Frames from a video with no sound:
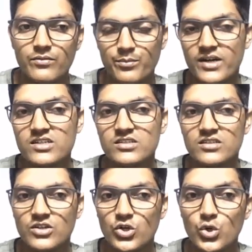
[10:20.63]
but
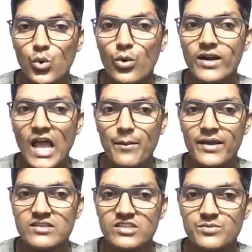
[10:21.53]
no
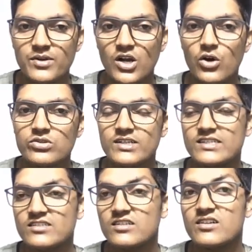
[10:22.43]
dimensions, because
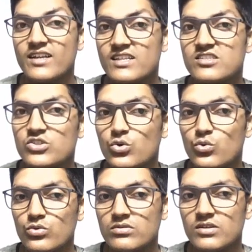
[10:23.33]
it's a ratio.